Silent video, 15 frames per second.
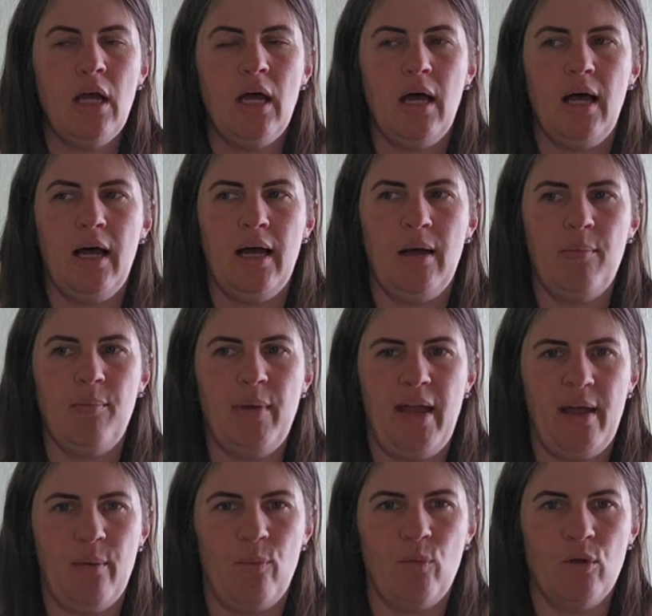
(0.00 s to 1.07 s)

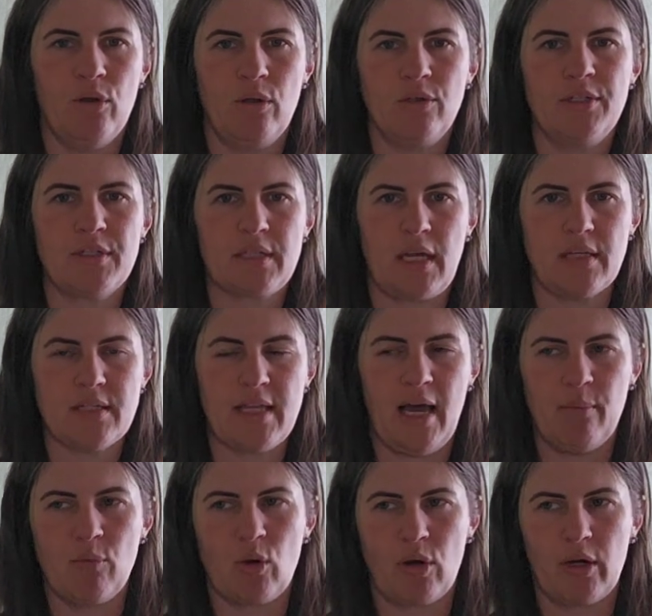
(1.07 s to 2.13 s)
And we'll discuss
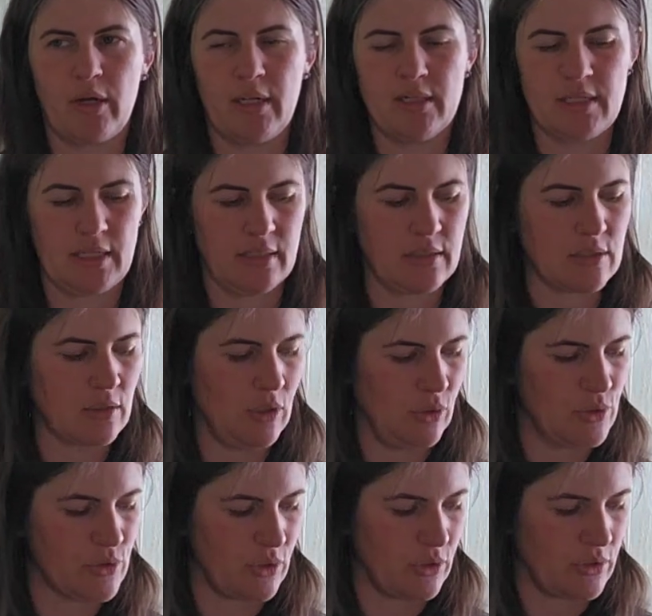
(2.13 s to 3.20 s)
that more as it gets
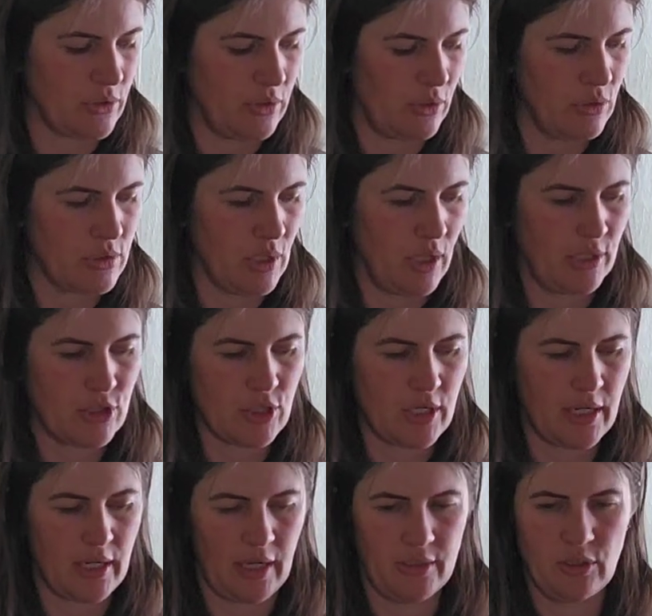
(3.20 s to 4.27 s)
closer to those
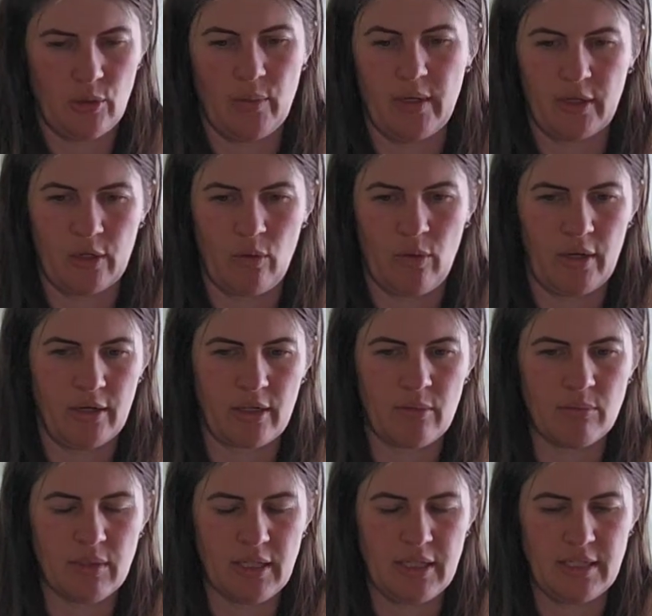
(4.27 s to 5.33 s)
launching. I don't want to go on a
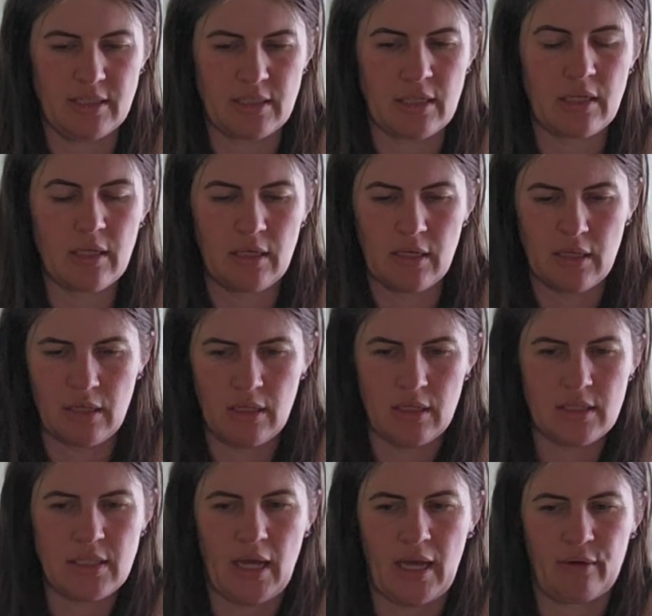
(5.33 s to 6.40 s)
complete
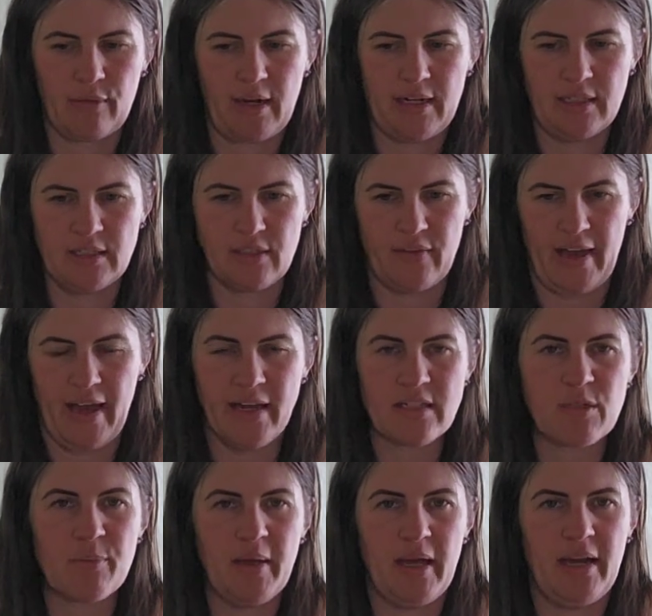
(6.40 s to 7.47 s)
tirade into that,
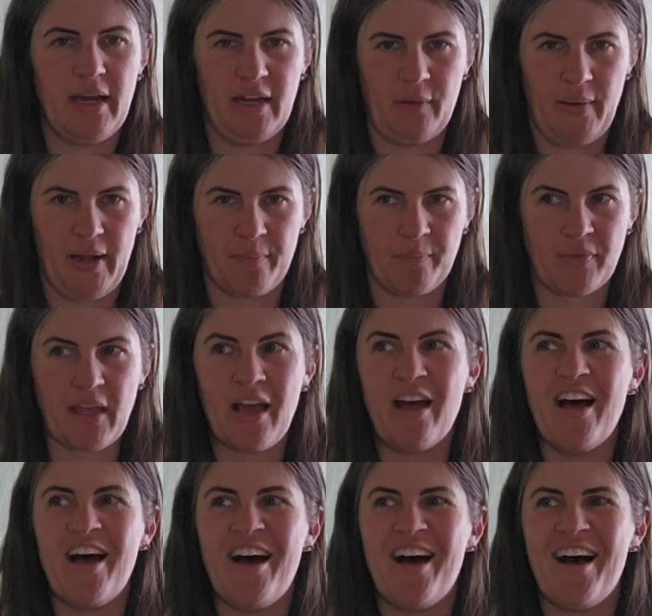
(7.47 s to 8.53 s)
but anyway,
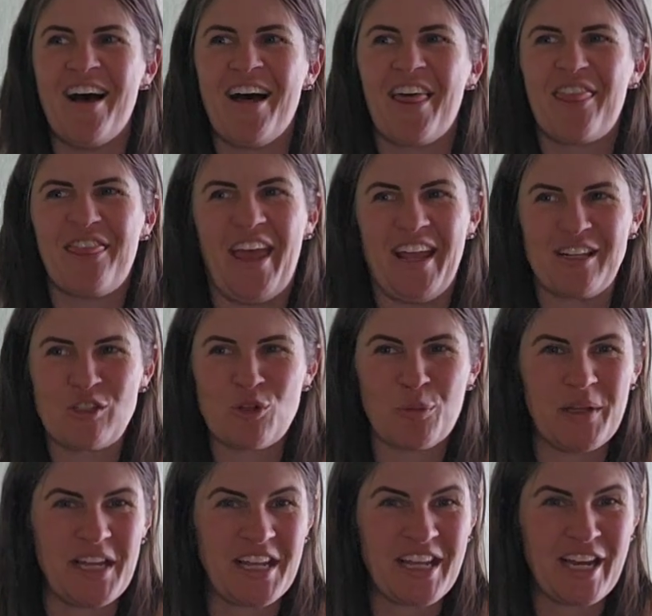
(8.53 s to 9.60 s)
thanks for
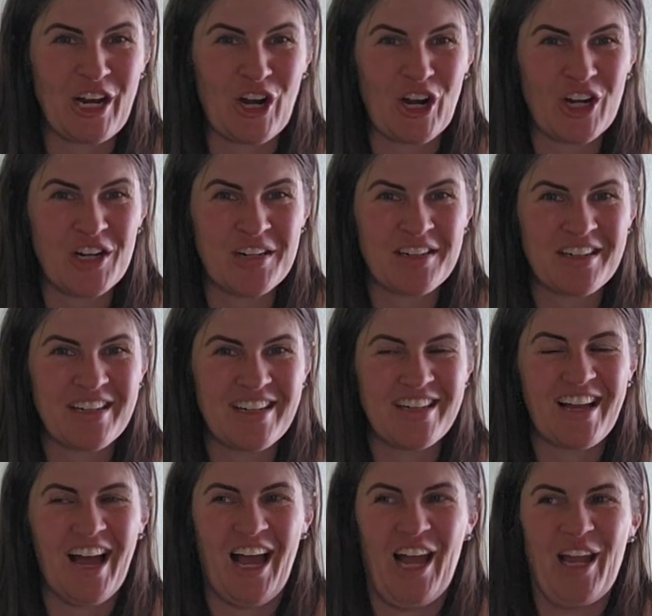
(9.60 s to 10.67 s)
being here.
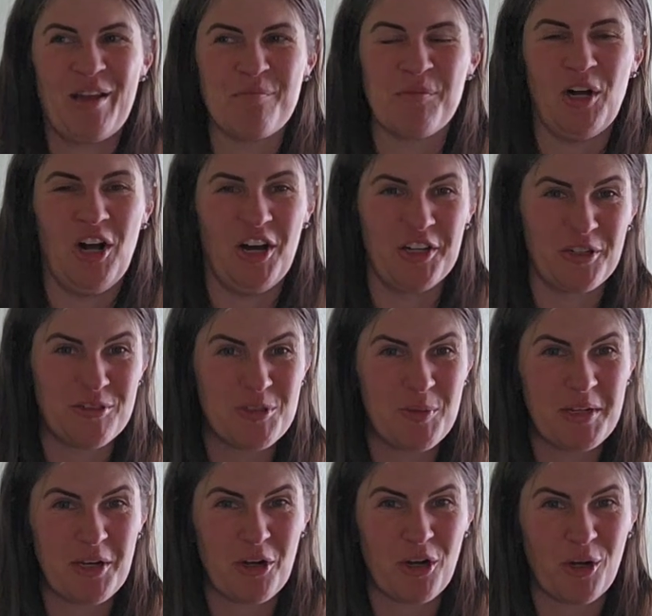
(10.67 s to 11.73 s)
I'm honored to be
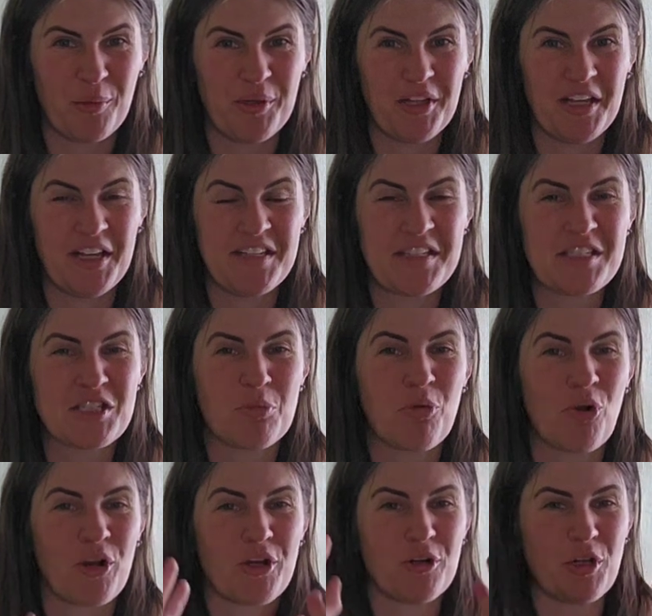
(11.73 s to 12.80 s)
your herbalist.
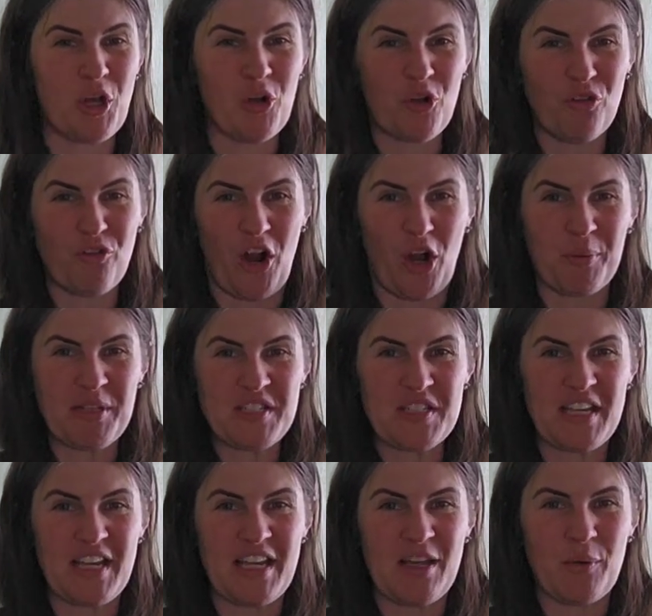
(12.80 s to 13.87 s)
Support your local
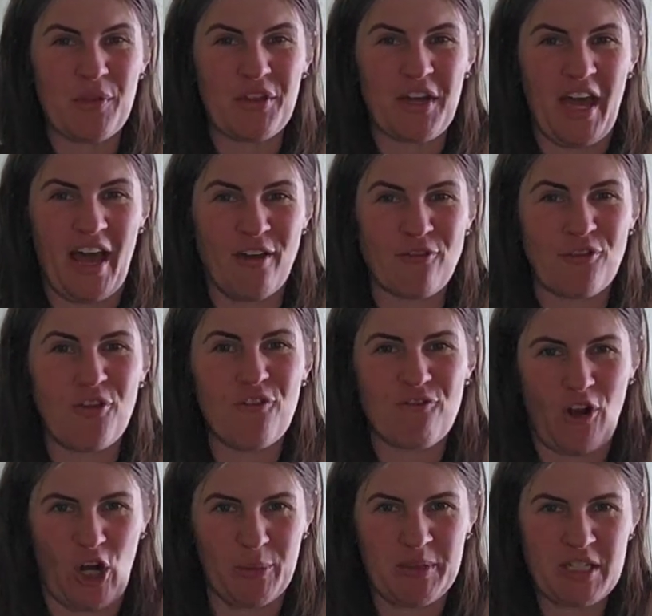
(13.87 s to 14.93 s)
pharmacy with an F,
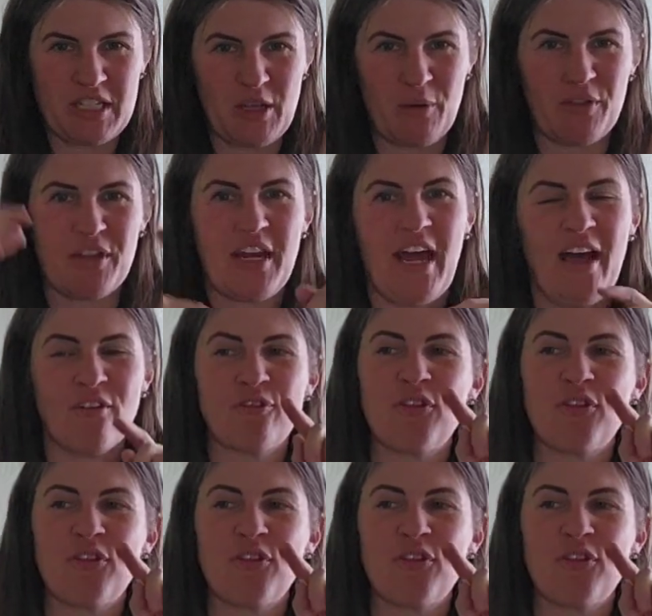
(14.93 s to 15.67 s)
pharmacy with an F.